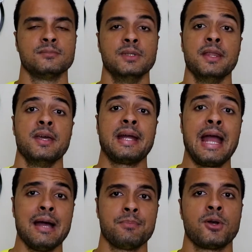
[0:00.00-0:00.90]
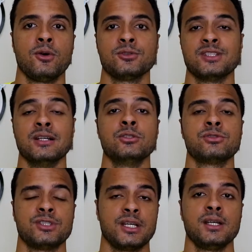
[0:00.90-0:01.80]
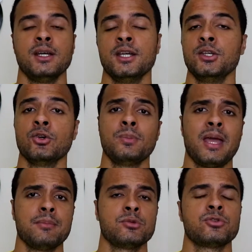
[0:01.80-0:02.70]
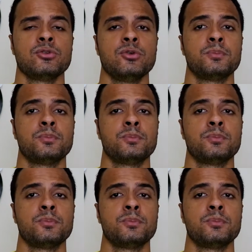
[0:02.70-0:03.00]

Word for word: In the capital, San Jose, you'll be able to do